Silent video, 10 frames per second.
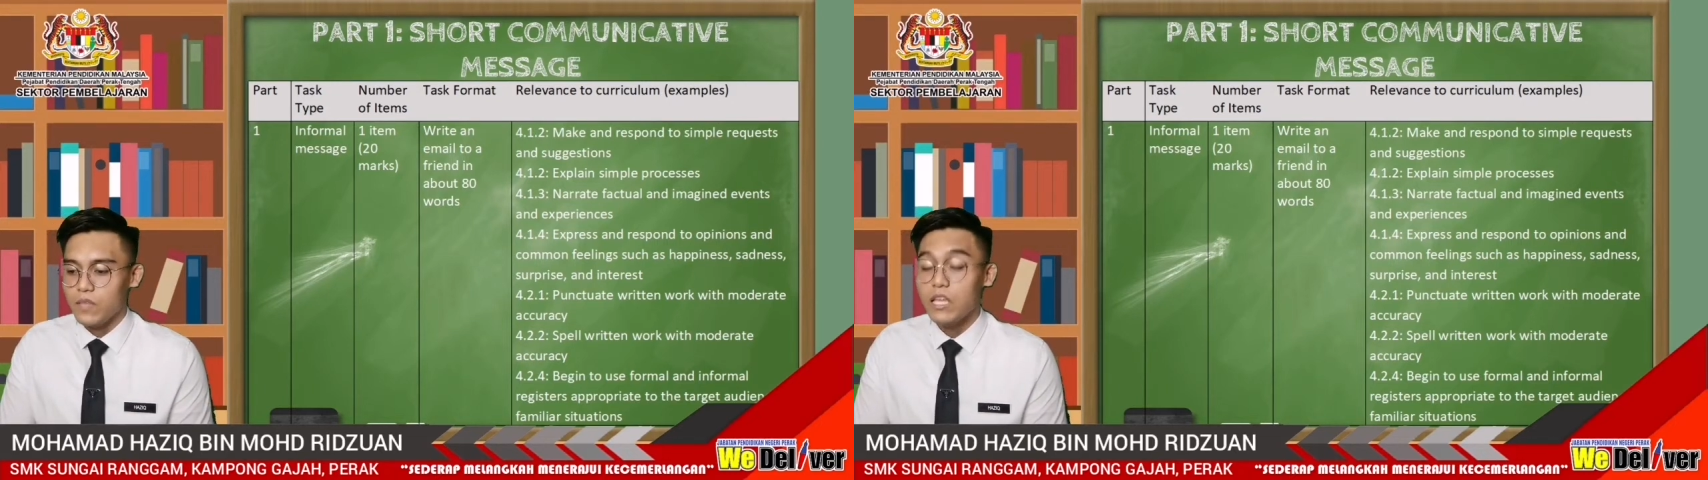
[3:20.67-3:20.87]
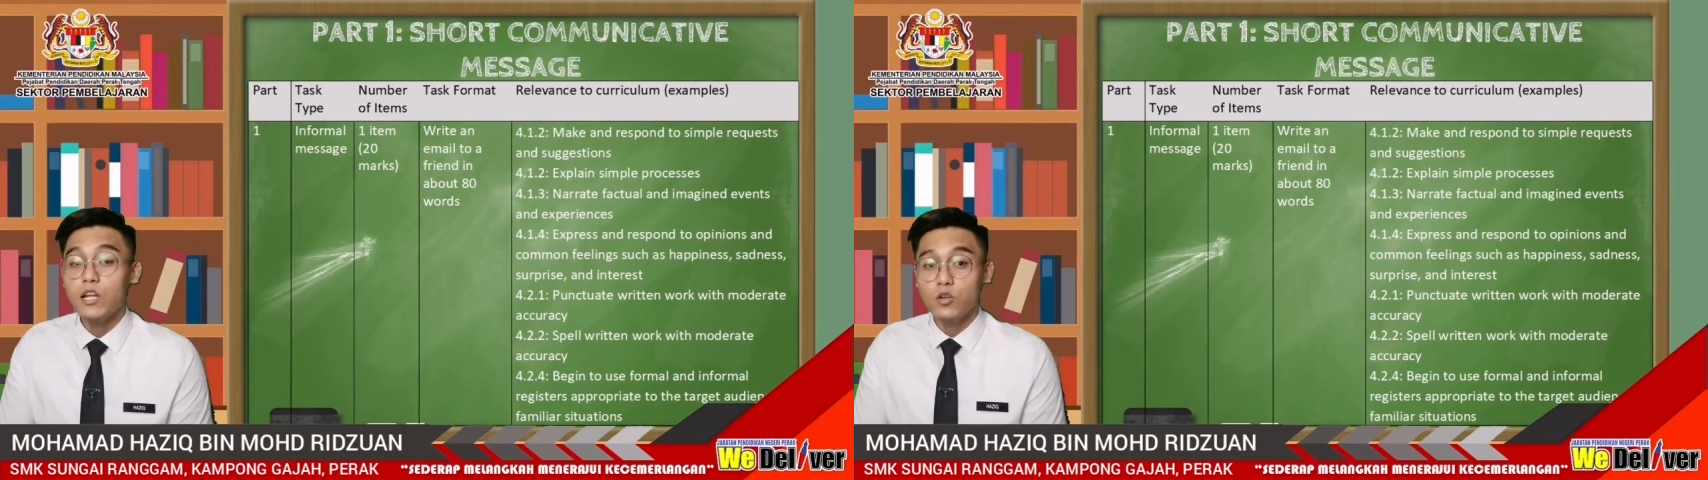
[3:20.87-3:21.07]

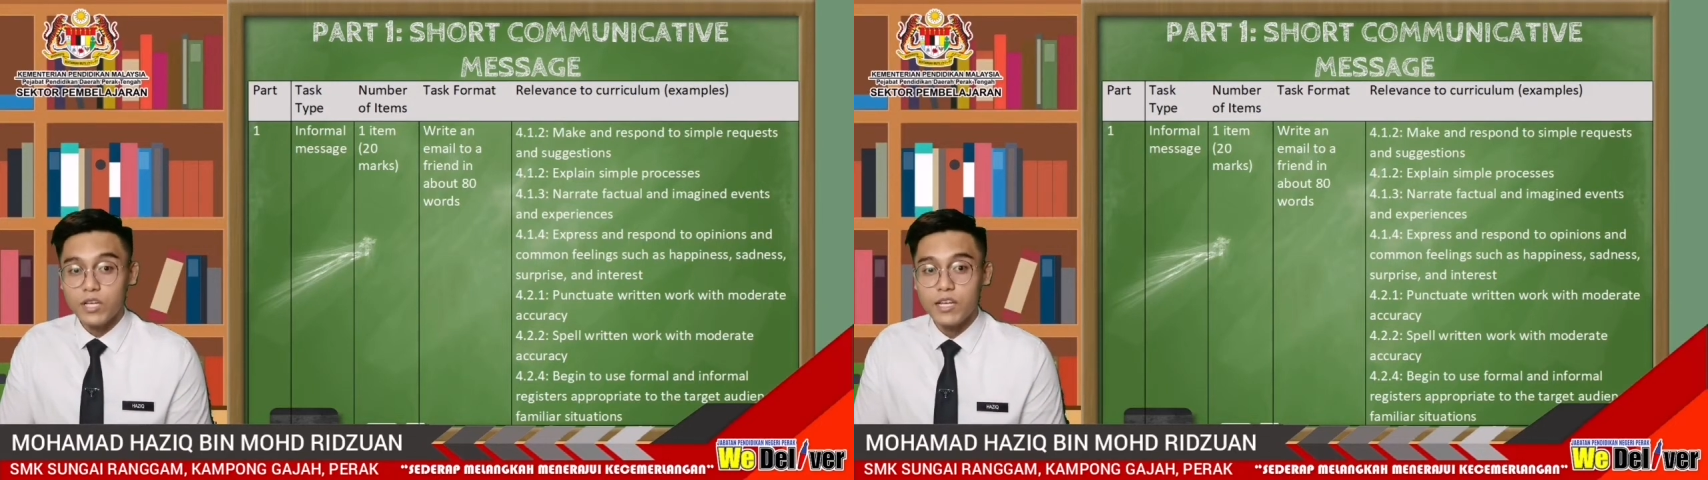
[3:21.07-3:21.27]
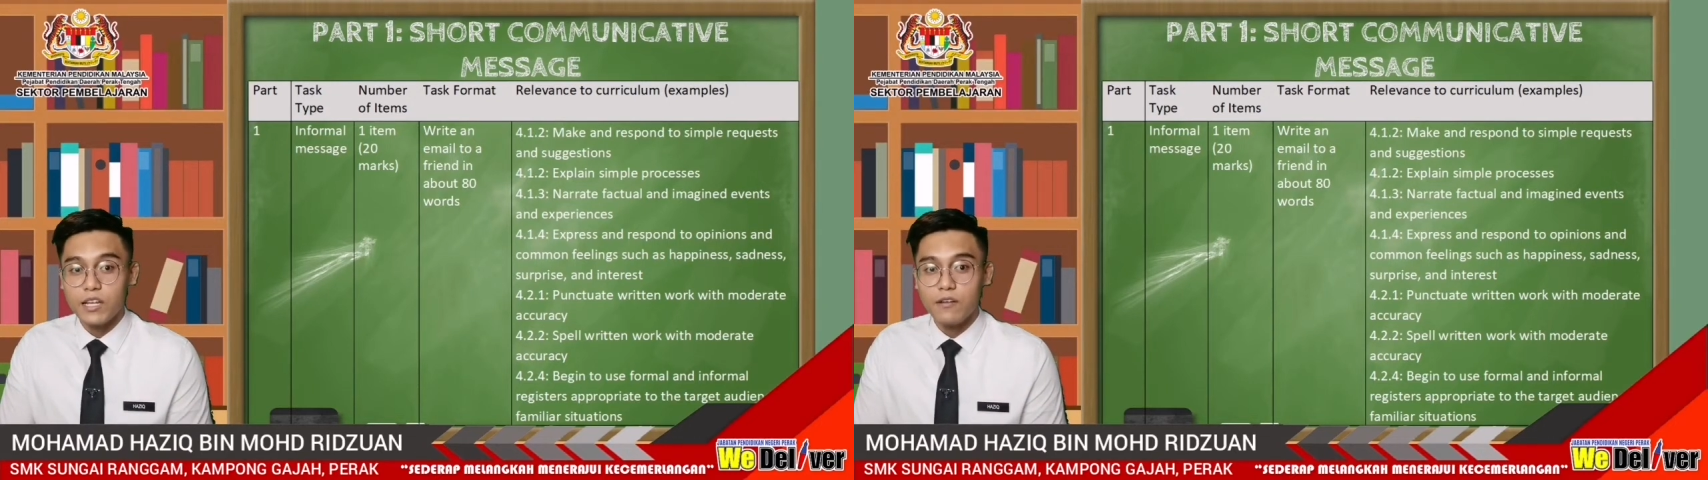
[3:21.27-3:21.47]

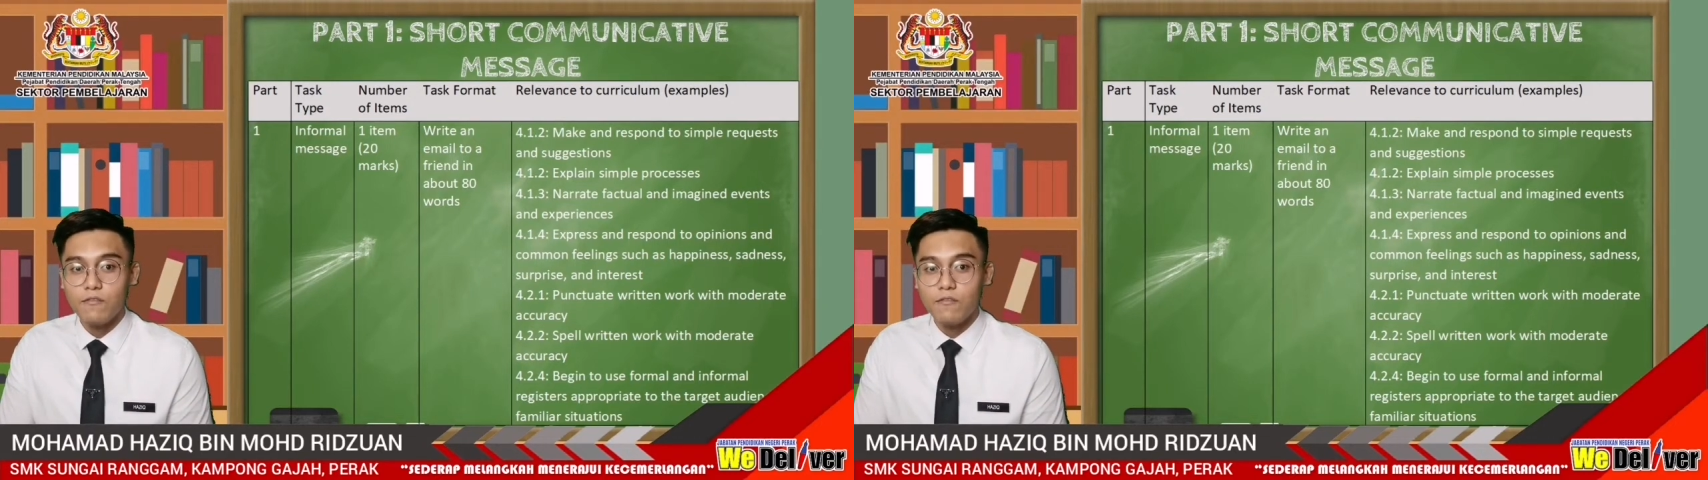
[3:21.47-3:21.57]
included